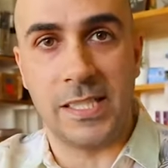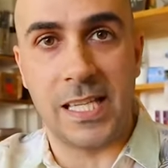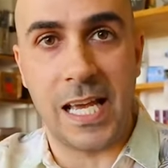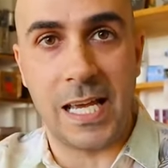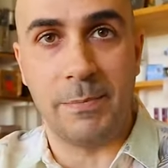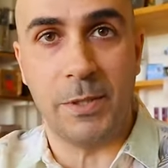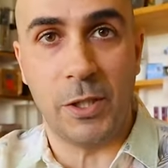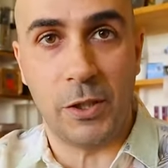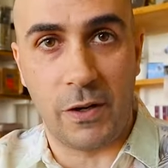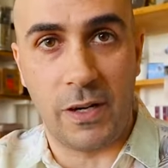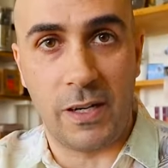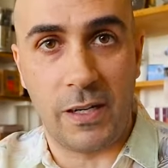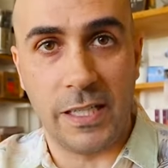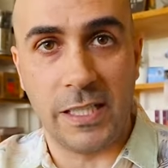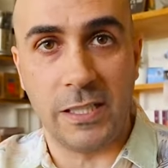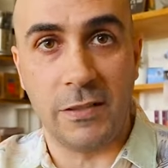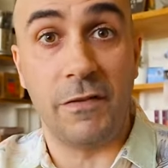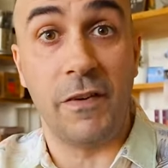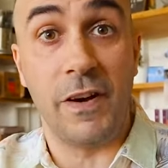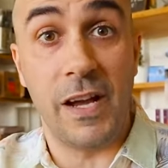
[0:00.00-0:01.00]
the same
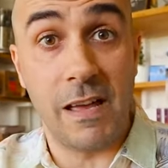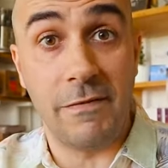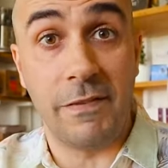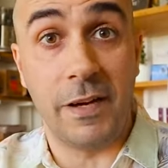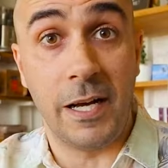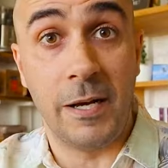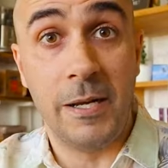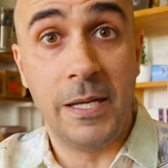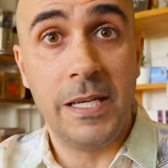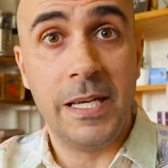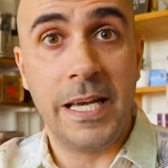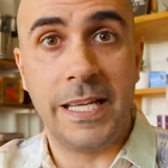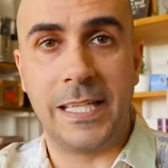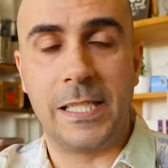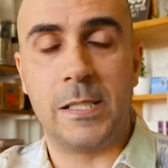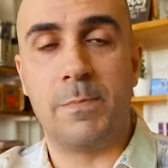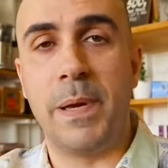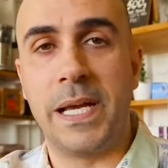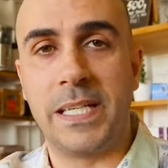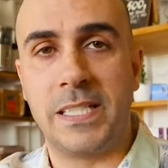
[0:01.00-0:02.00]
grind forever and
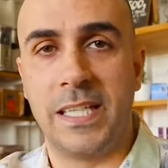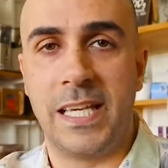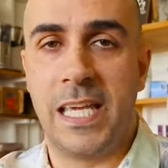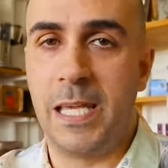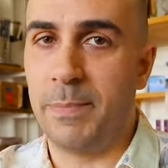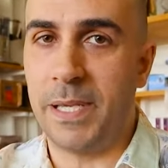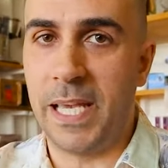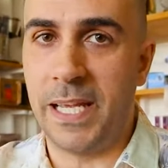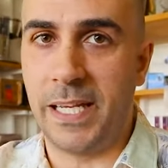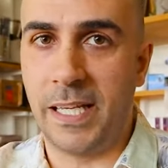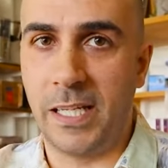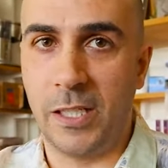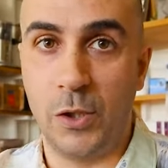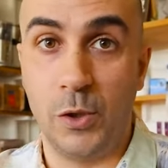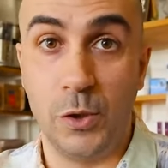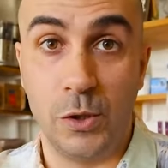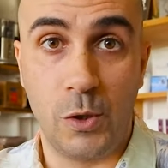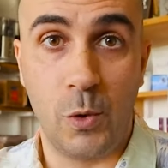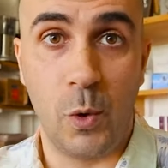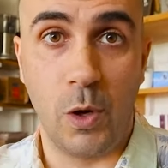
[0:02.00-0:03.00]
expect to keep getting
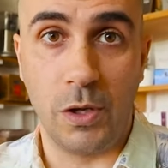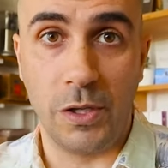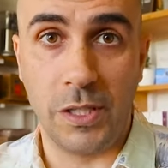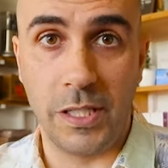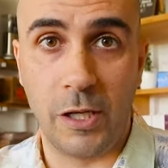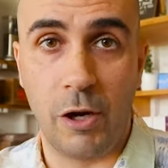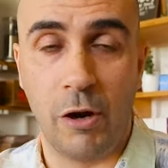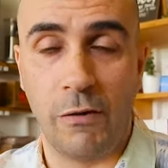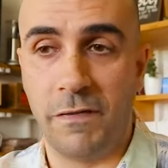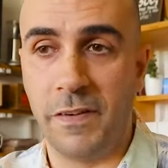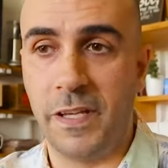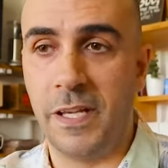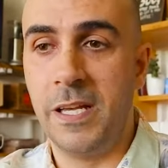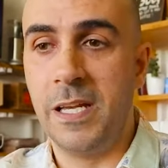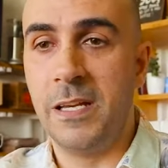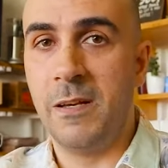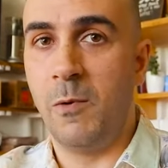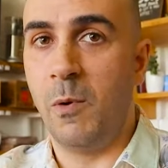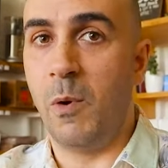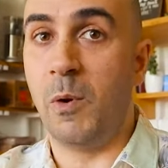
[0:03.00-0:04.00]
good quality coffee.
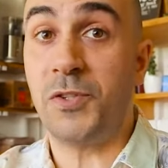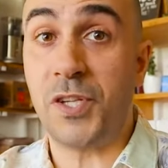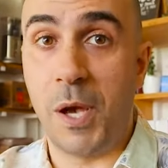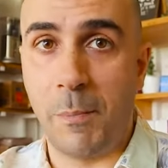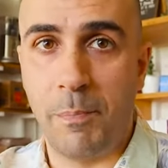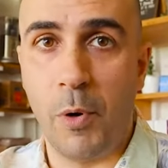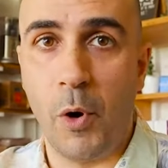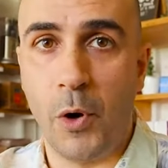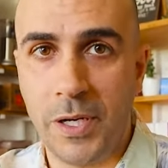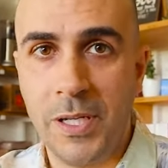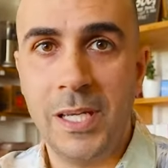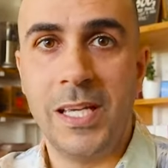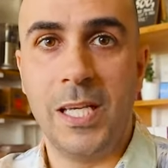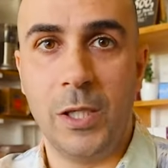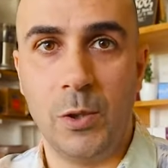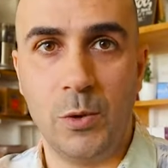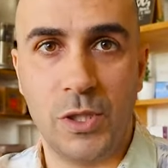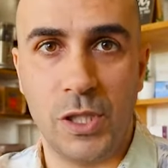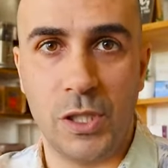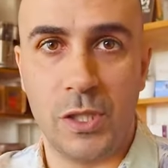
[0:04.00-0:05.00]
At some point, it'll